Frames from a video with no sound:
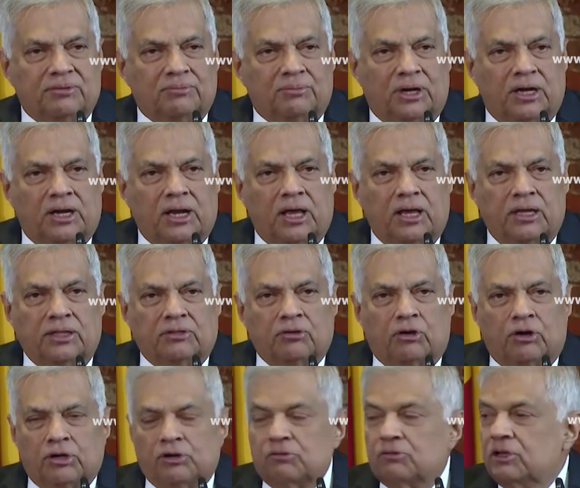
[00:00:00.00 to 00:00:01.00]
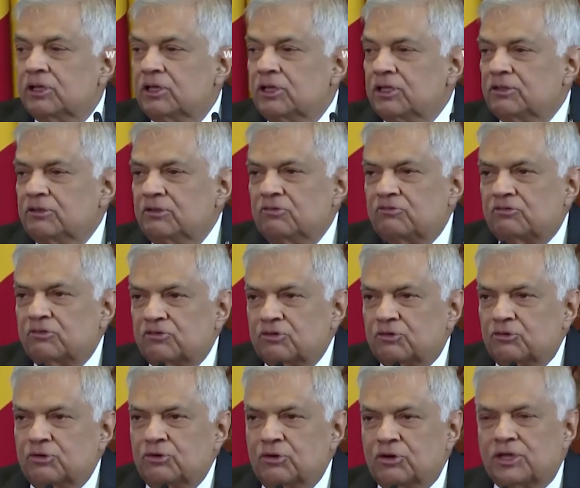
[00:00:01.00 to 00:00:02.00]
But I thought this was a
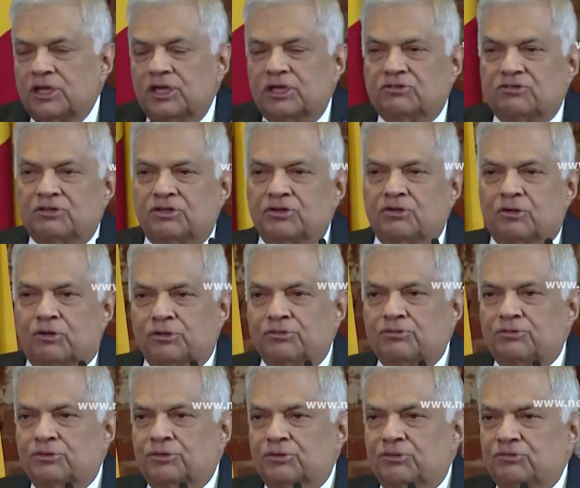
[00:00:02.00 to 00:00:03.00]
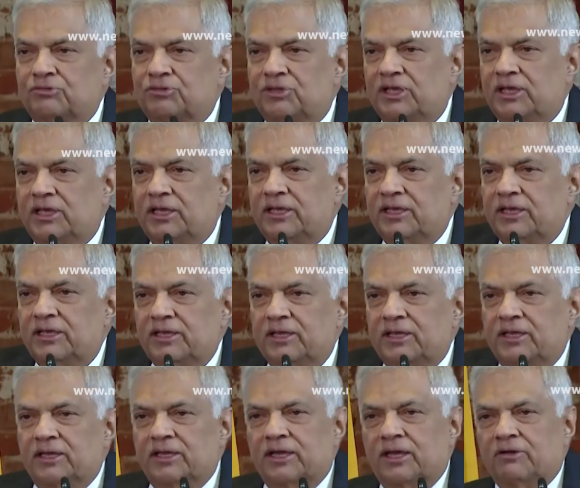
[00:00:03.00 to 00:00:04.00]
good occasion also to say,
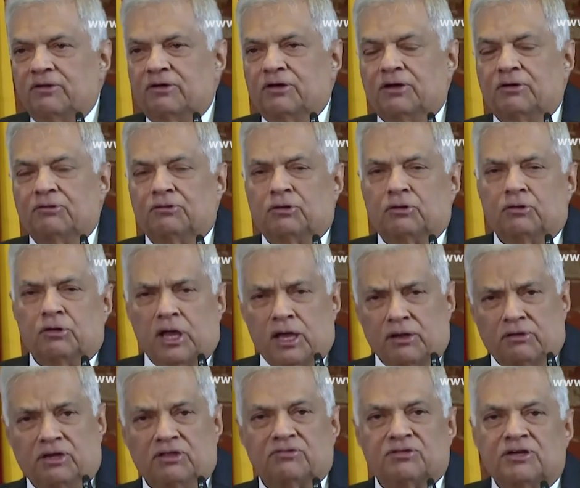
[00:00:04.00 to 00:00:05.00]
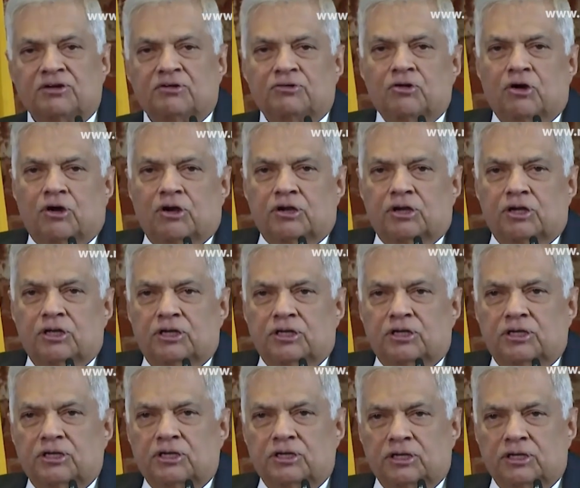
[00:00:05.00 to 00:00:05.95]
I listened to Dr.